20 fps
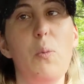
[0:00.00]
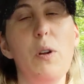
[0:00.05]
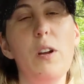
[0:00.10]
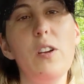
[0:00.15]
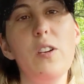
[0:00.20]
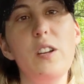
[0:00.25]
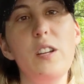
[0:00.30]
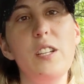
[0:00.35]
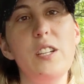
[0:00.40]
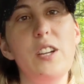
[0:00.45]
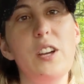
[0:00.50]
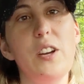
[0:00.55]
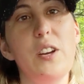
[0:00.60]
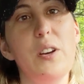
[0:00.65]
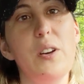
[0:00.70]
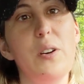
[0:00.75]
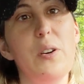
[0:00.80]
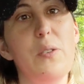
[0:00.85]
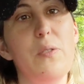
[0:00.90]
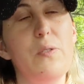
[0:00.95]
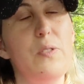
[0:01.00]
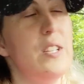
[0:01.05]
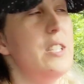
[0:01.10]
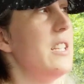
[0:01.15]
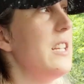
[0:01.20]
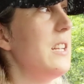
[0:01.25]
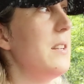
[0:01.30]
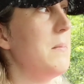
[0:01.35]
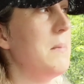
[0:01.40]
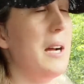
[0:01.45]
We're going to go
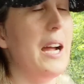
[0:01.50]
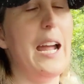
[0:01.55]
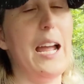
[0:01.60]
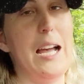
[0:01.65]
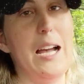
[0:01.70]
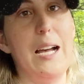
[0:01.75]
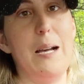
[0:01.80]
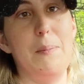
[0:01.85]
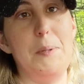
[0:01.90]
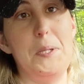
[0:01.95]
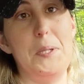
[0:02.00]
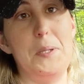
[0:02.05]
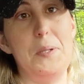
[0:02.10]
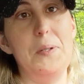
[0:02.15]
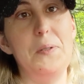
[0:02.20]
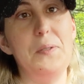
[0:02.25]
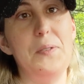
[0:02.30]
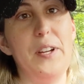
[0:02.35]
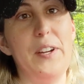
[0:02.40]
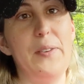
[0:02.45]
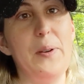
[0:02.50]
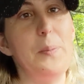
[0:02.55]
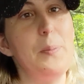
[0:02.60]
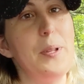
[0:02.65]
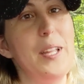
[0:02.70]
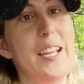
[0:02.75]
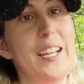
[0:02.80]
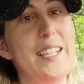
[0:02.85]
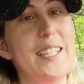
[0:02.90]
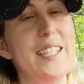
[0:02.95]
visit my absolute favorite
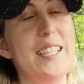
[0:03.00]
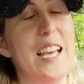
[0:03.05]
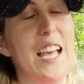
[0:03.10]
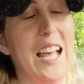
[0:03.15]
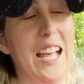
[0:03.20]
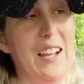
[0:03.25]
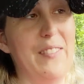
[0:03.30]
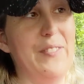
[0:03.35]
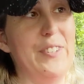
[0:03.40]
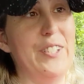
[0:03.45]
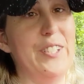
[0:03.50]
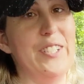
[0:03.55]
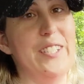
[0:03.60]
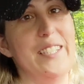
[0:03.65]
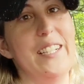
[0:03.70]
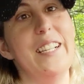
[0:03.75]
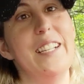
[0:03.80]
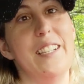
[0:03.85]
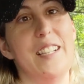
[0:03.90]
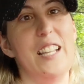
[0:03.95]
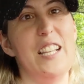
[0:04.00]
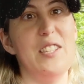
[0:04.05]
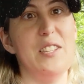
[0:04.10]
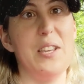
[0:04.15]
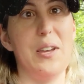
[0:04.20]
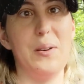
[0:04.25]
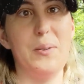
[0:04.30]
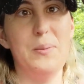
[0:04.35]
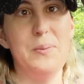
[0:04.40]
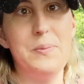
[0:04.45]
place ever. Let's
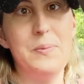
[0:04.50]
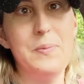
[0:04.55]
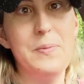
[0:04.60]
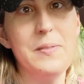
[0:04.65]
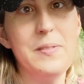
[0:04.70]
go.